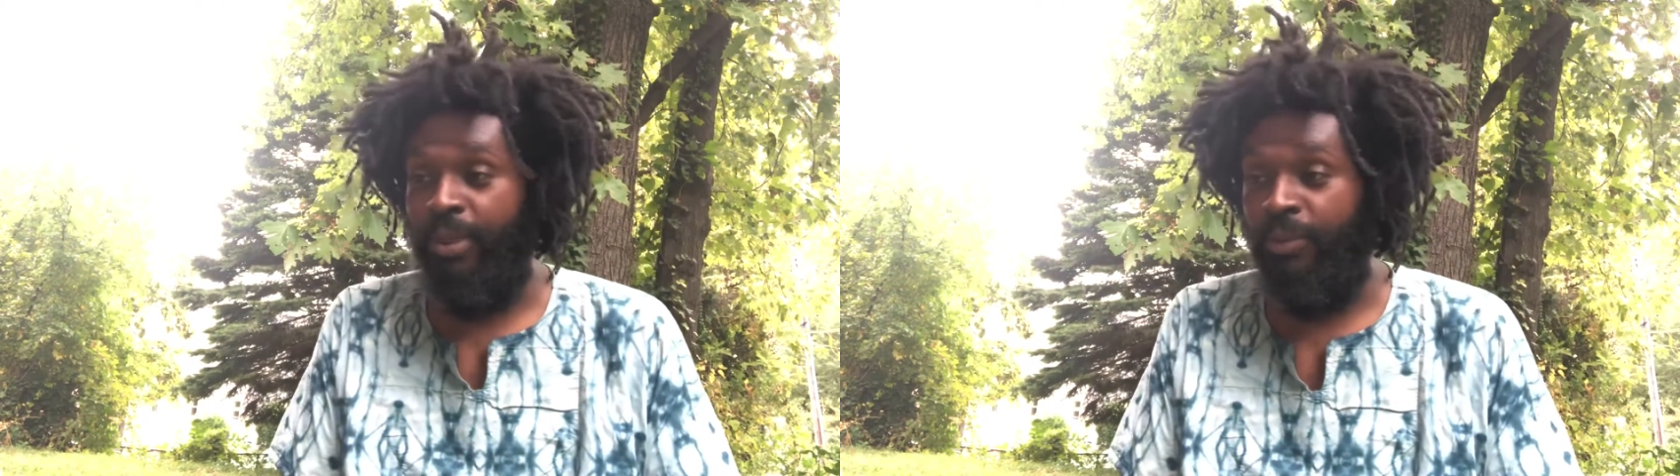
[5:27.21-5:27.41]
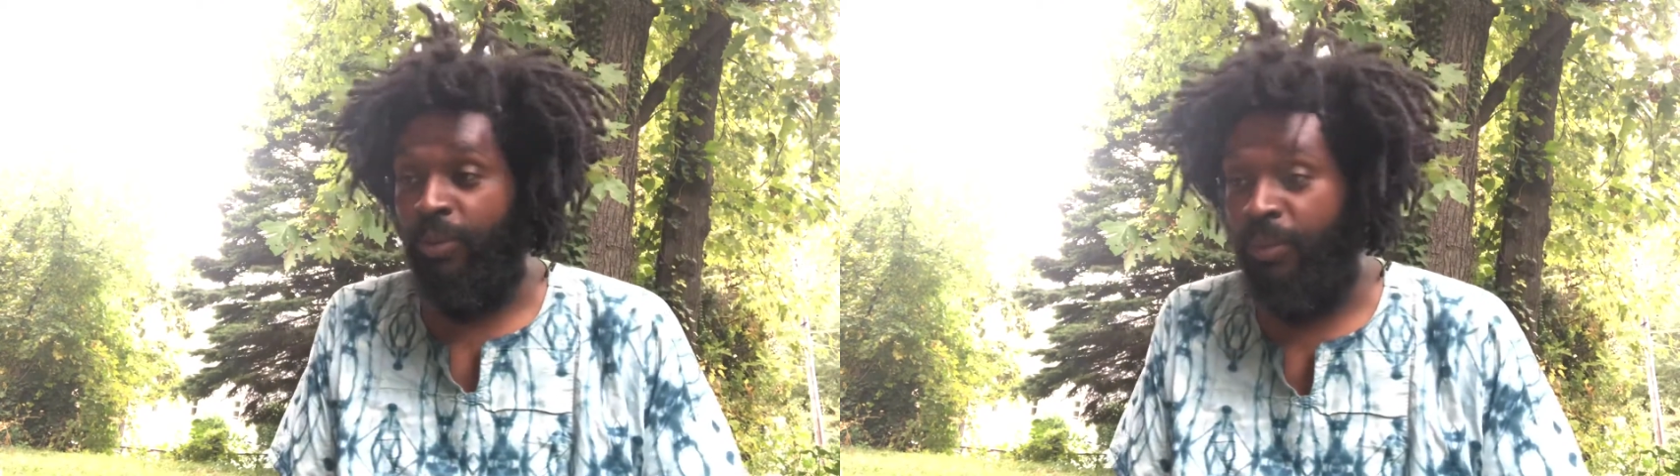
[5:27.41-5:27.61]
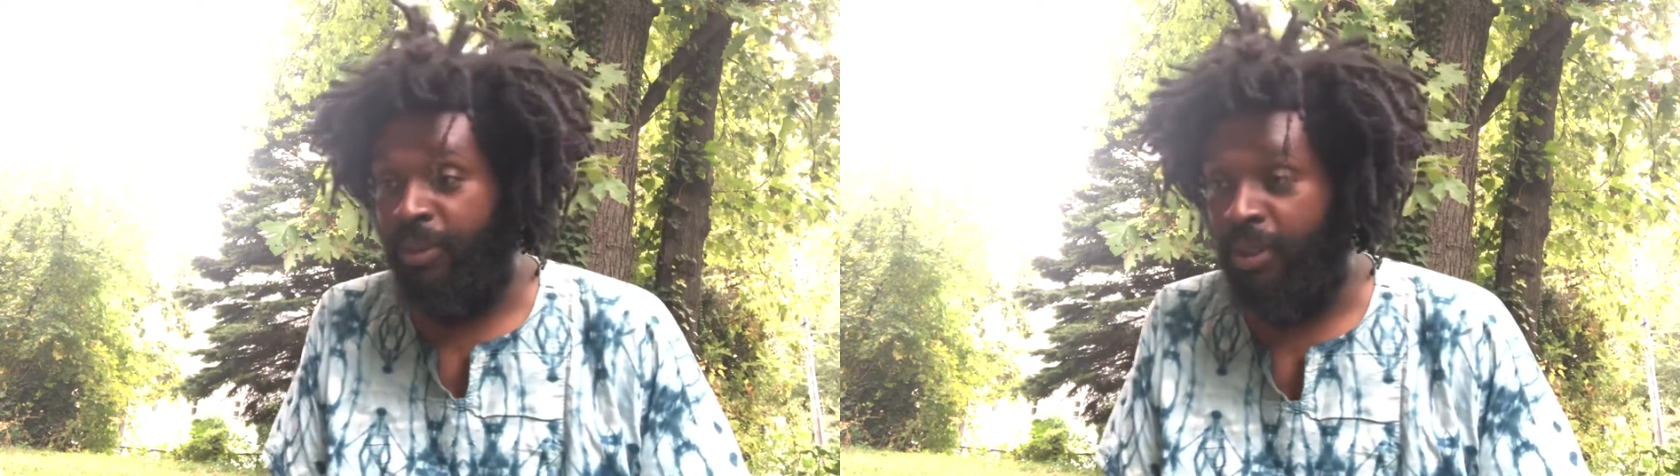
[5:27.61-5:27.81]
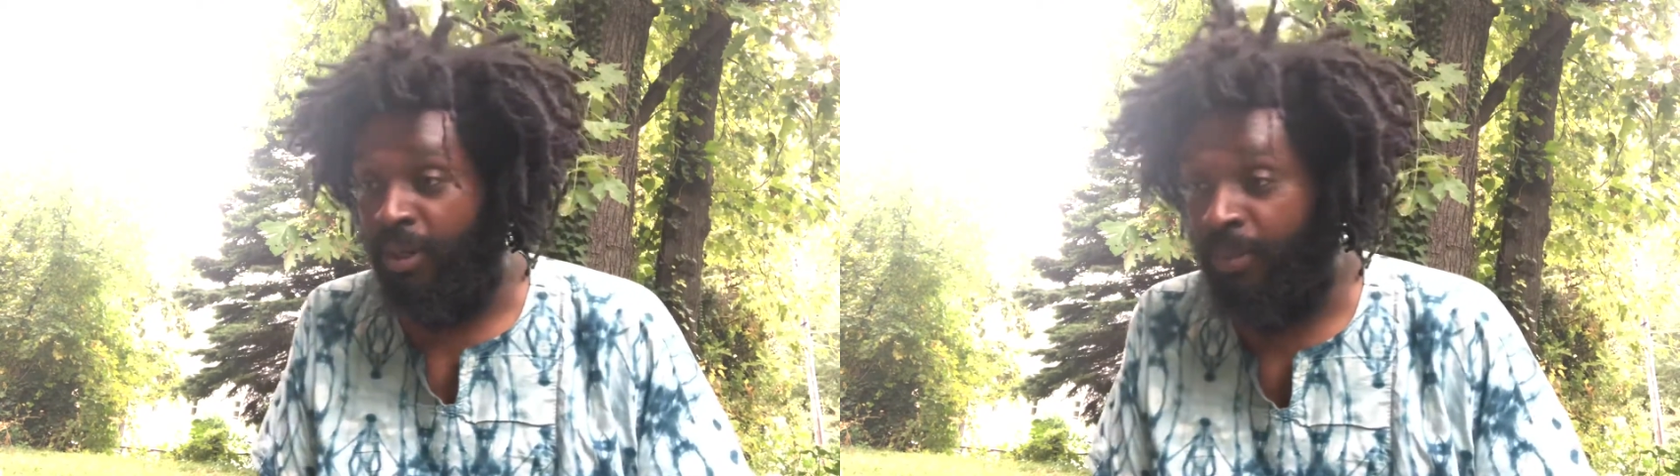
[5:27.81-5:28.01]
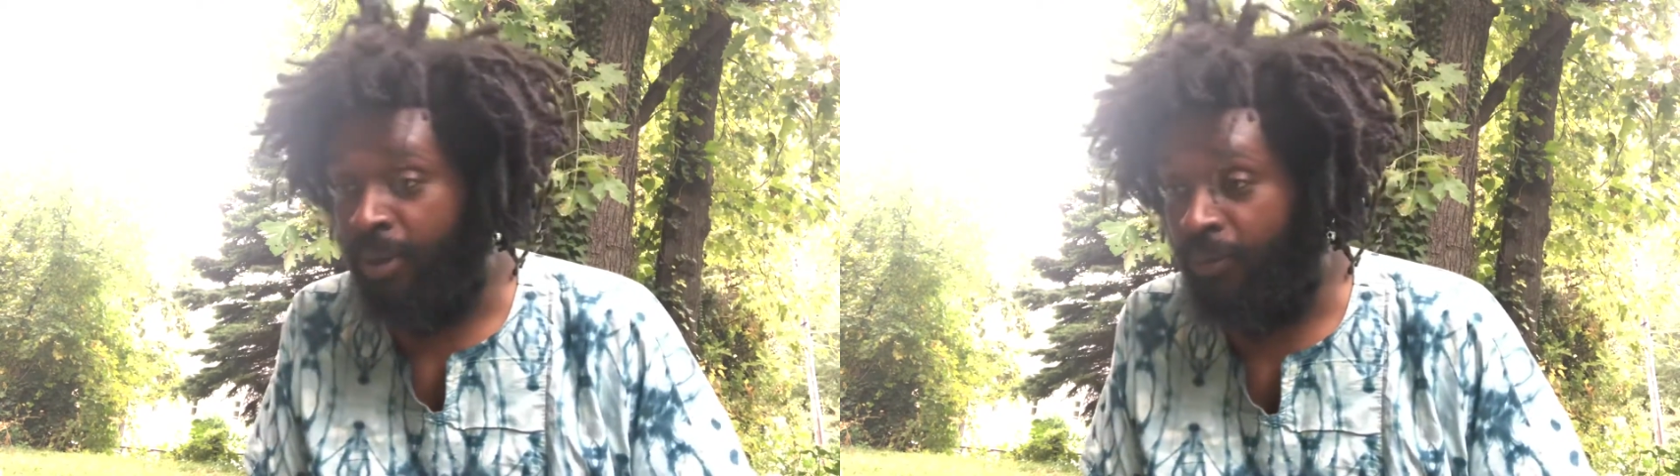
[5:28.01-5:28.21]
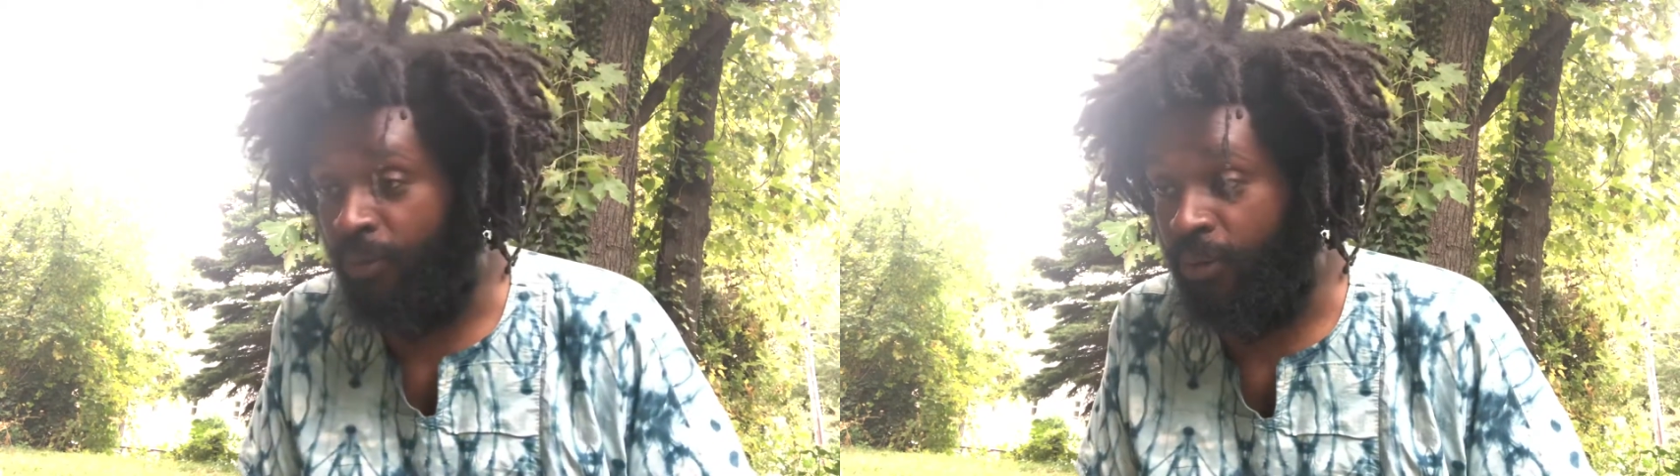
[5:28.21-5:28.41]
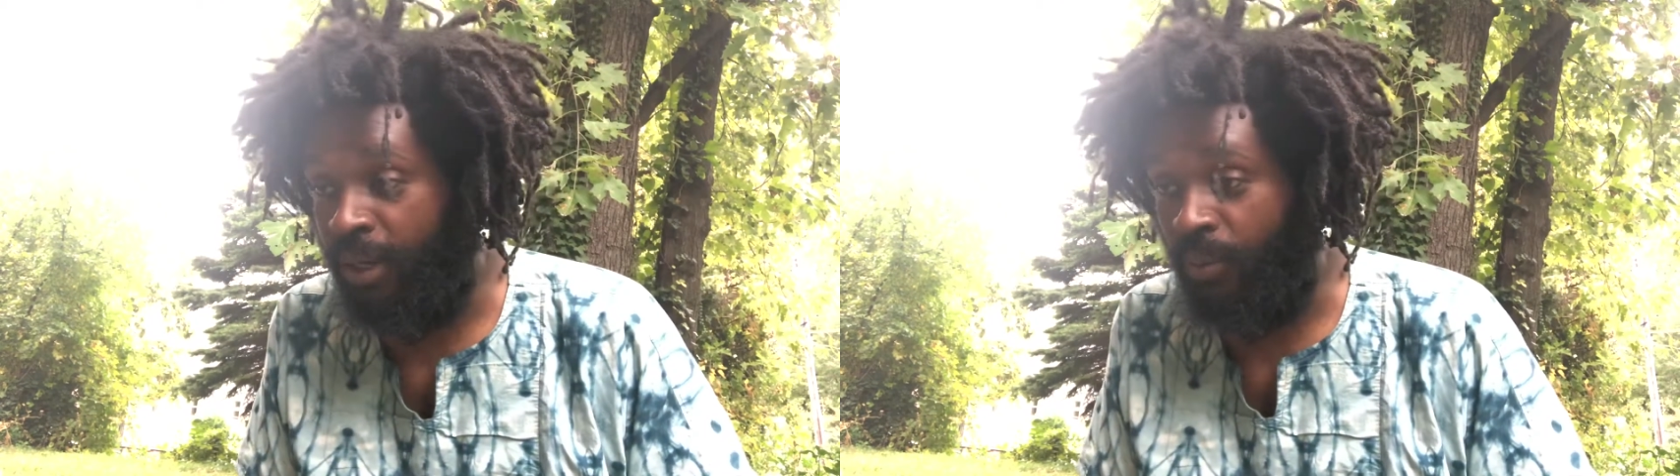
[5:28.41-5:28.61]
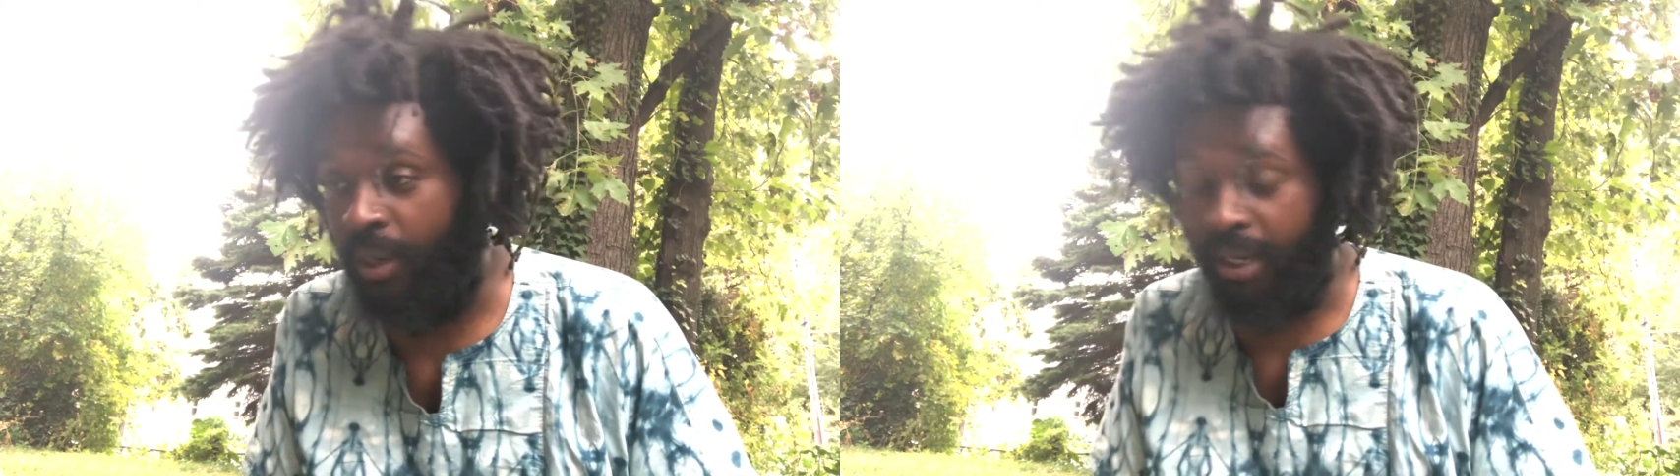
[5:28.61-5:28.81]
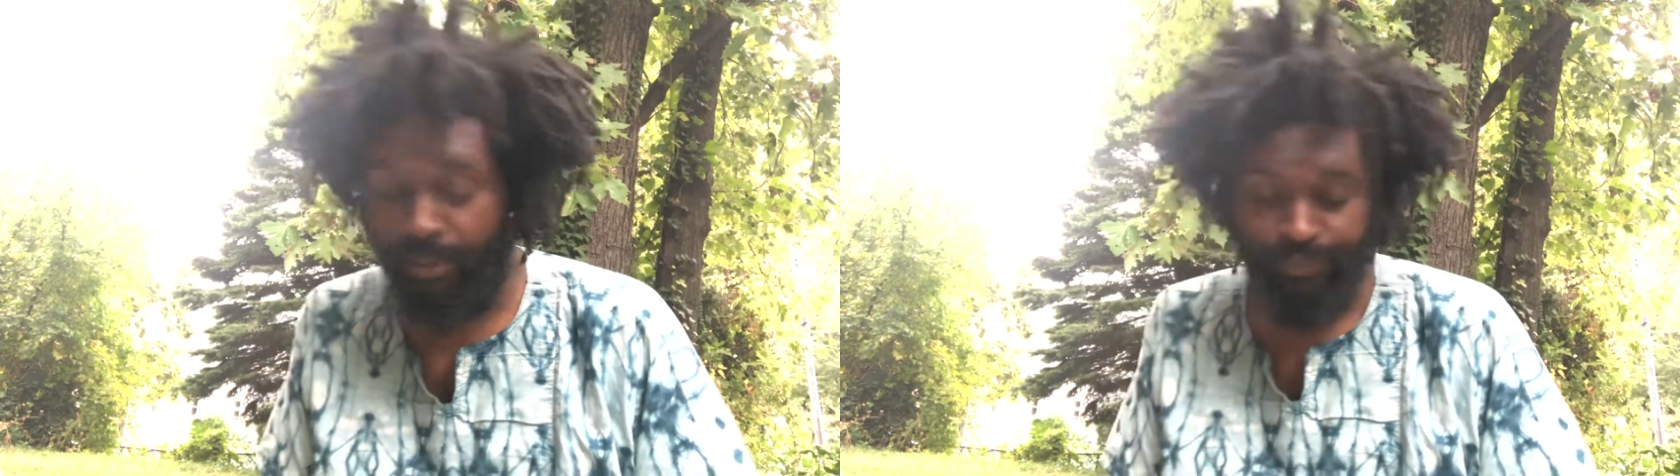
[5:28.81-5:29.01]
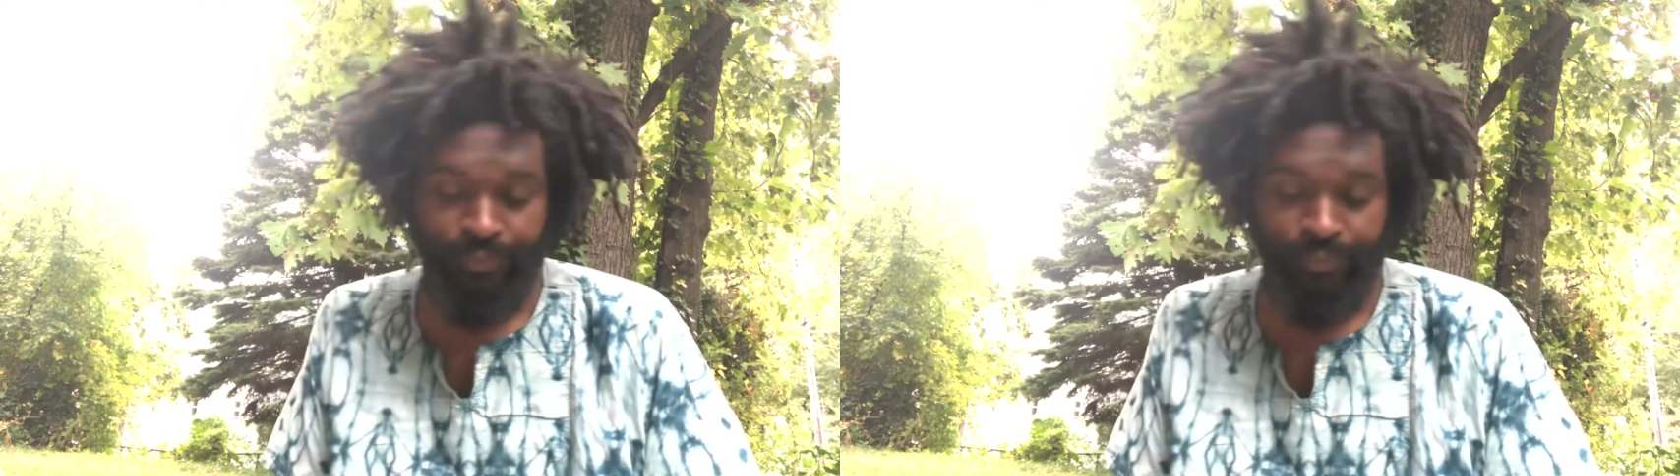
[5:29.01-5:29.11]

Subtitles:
that's what we'll be talking about for a while.